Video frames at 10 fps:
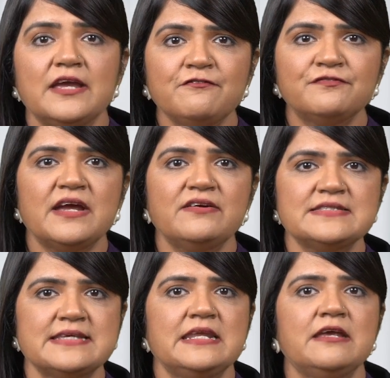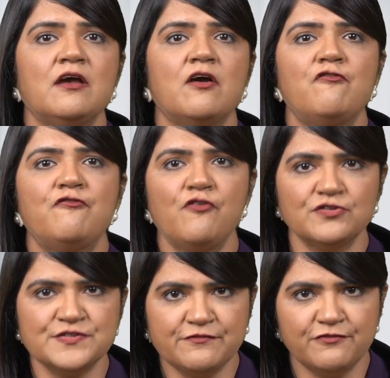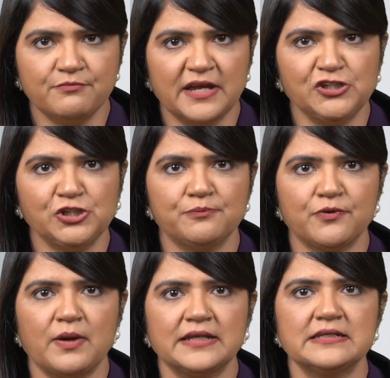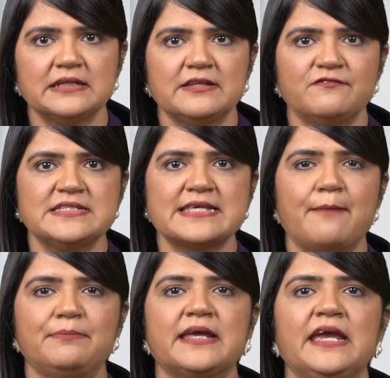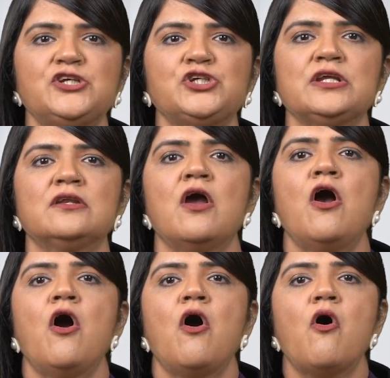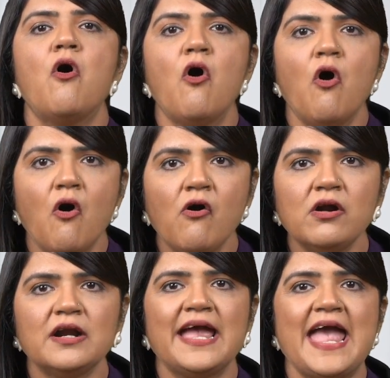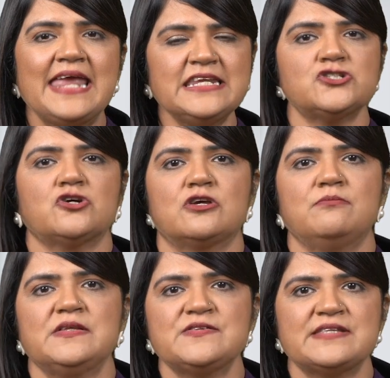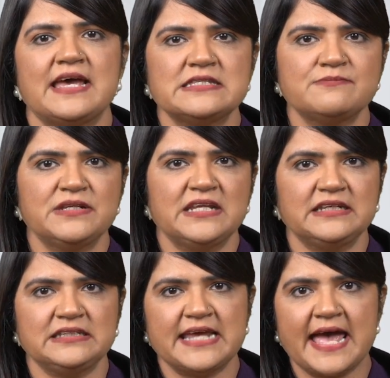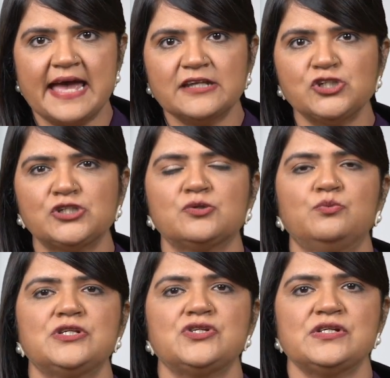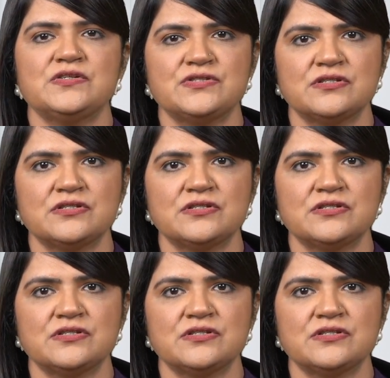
if there is any false information provided in the visa application, or any documents that's been attached which is